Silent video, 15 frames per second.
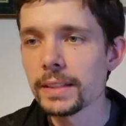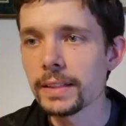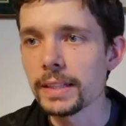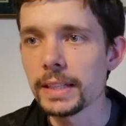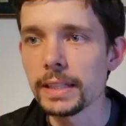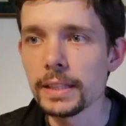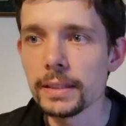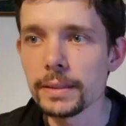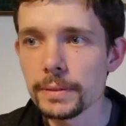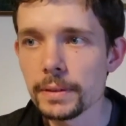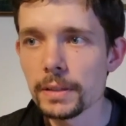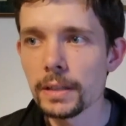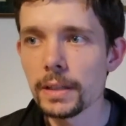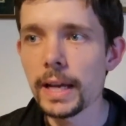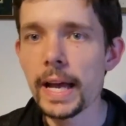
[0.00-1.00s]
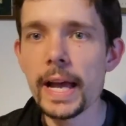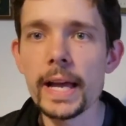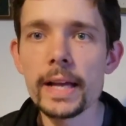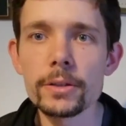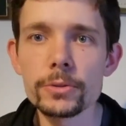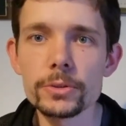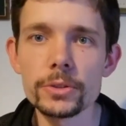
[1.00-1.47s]
The
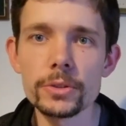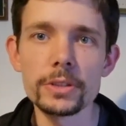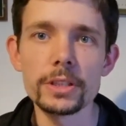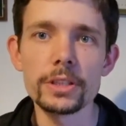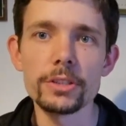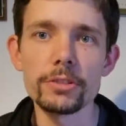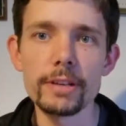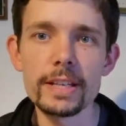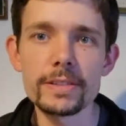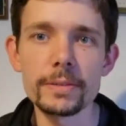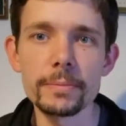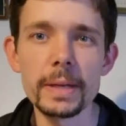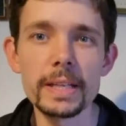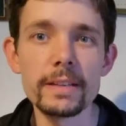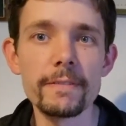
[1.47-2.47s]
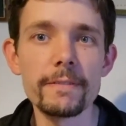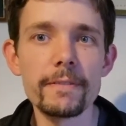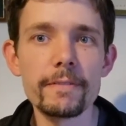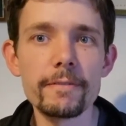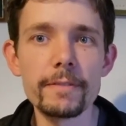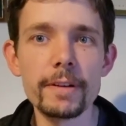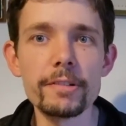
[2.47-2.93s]
angles on the cuirass have made it
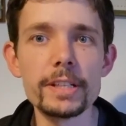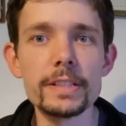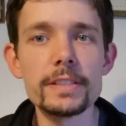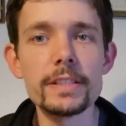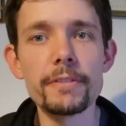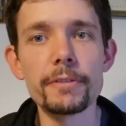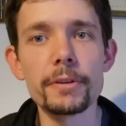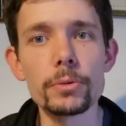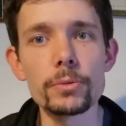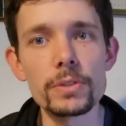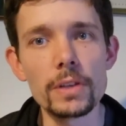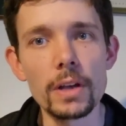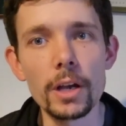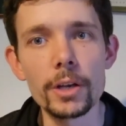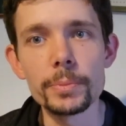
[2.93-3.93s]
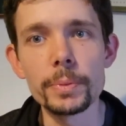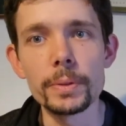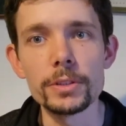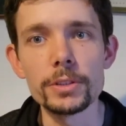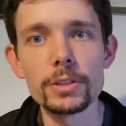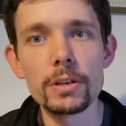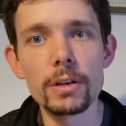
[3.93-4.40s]
very difficult to
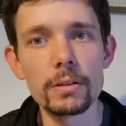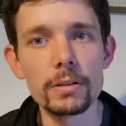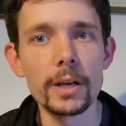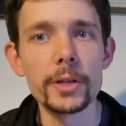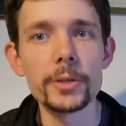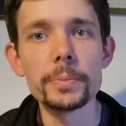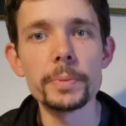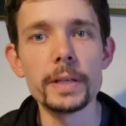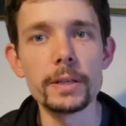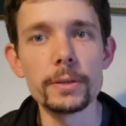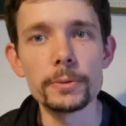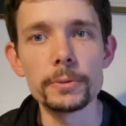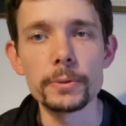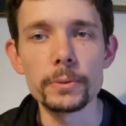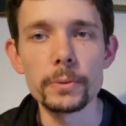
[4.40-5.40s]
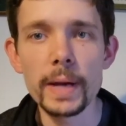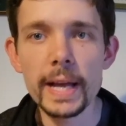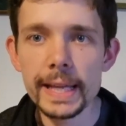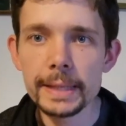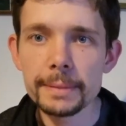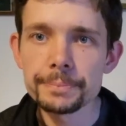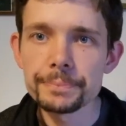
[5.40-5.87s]
open. You can't open it all the
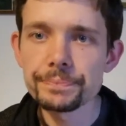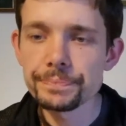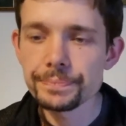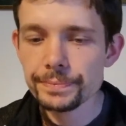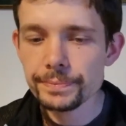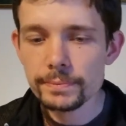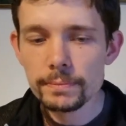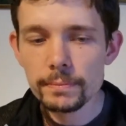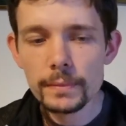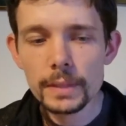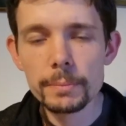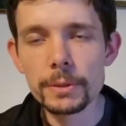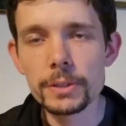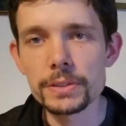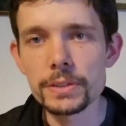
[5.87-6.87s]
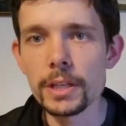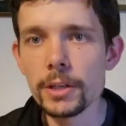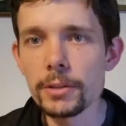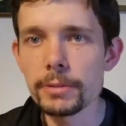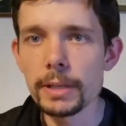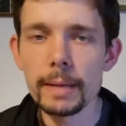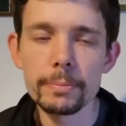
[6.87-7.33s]
way because of the
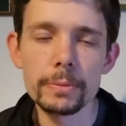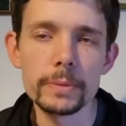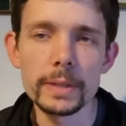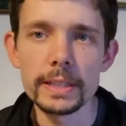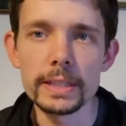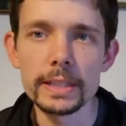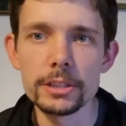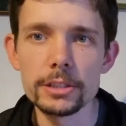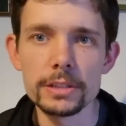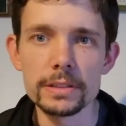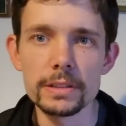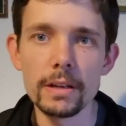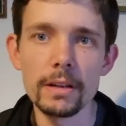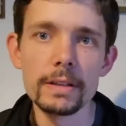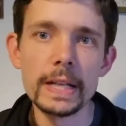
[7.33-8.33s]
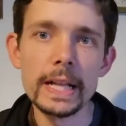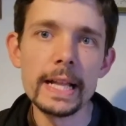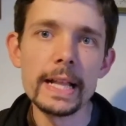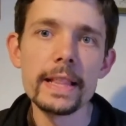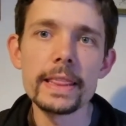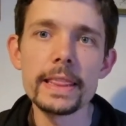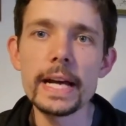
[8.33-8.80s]
overlap and where the hinges are.
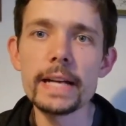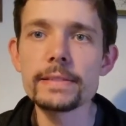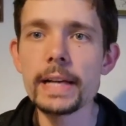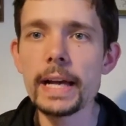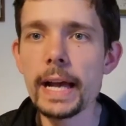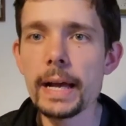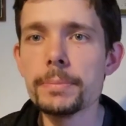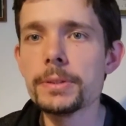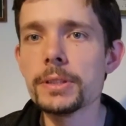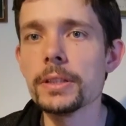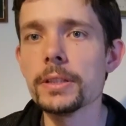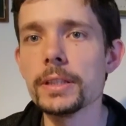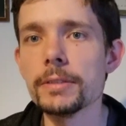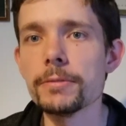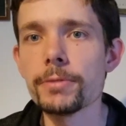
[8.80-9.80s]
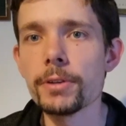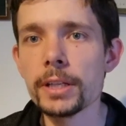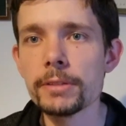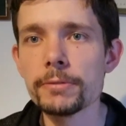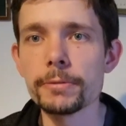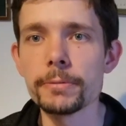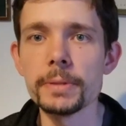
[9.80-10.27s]
That's absolutely
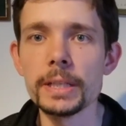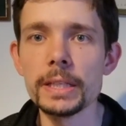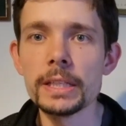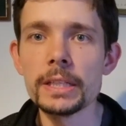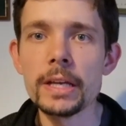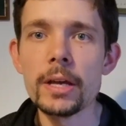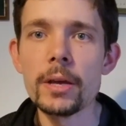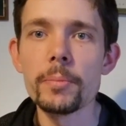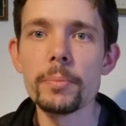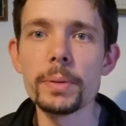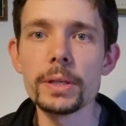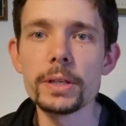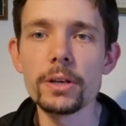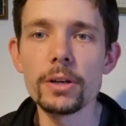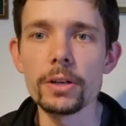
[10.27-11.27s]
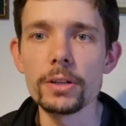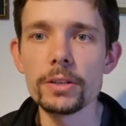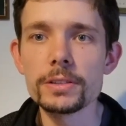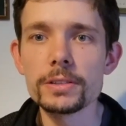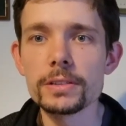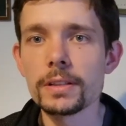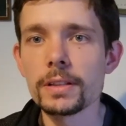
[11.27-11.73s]
fine for me,
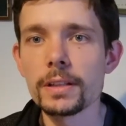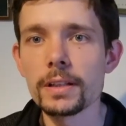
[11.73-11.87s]
because